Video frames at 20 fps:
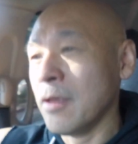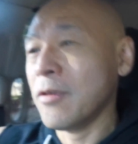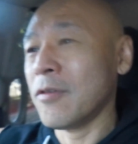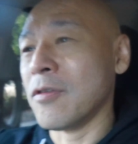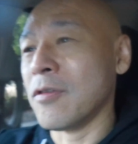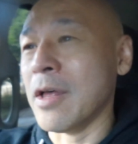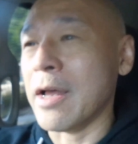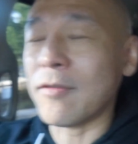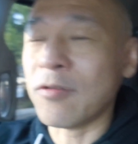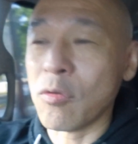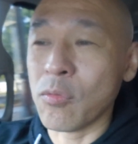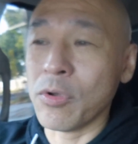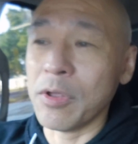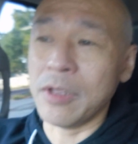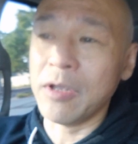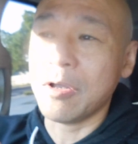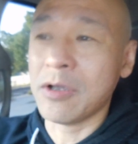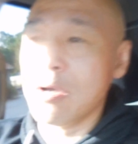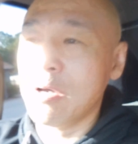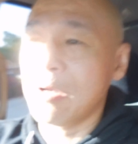So that's a
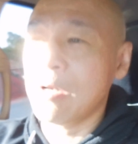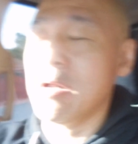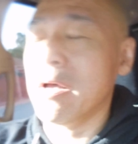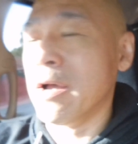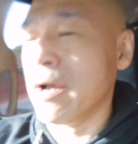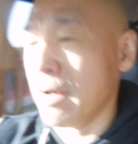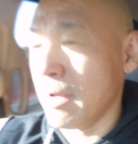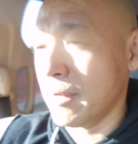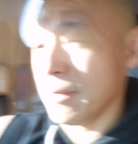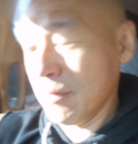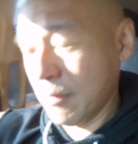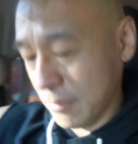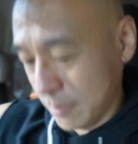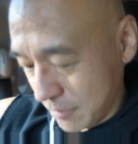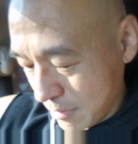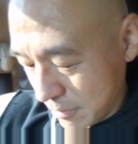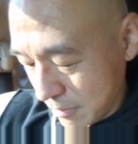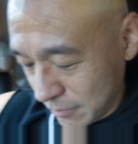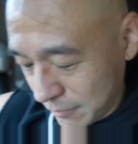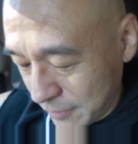really good uh,
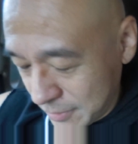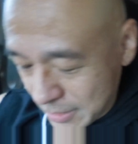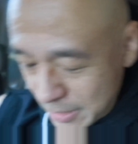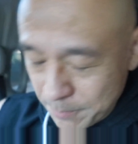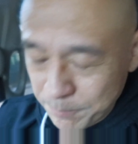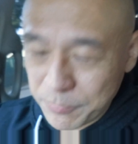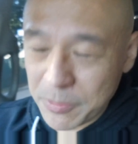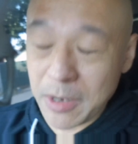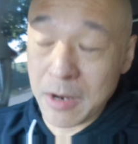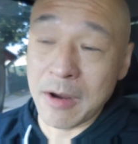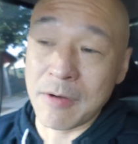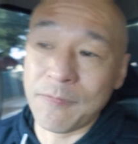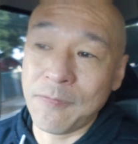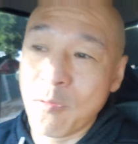tip there